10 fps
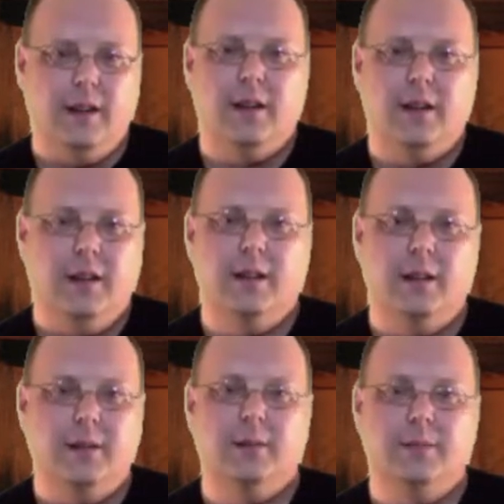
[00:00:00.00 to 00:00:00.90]

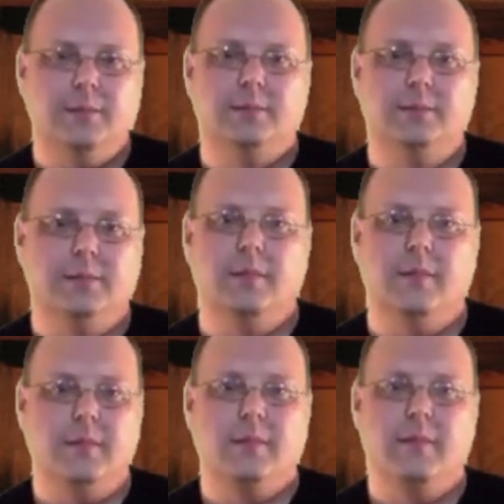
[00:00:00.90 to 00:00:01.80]

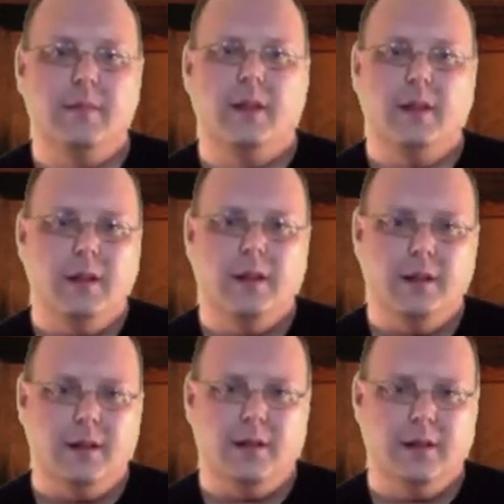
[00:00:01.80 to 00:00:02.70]

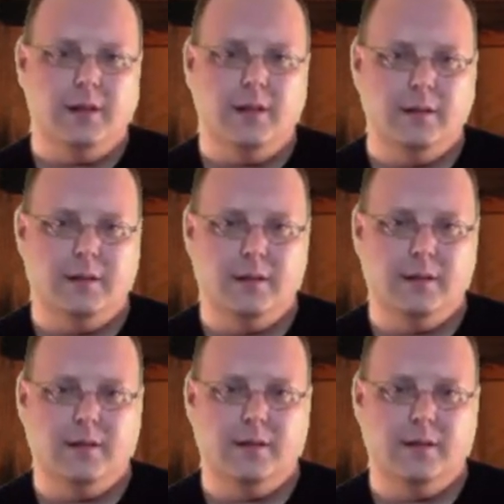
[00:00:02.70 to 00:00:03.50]
[no speech]